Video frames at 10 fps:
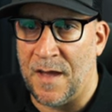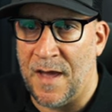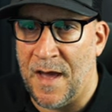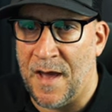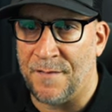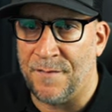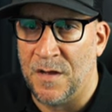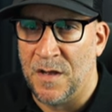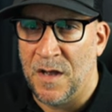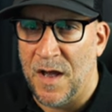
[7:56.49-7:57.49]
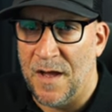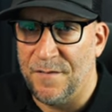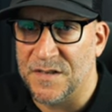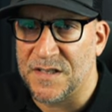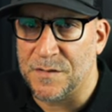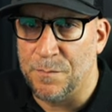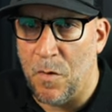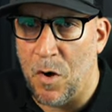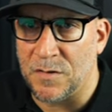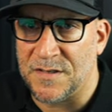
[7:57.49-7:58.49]
have I have a
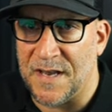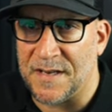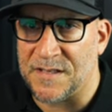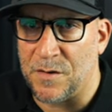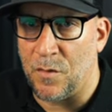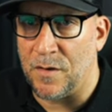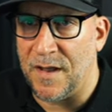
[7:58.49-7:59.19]
small text somewhere.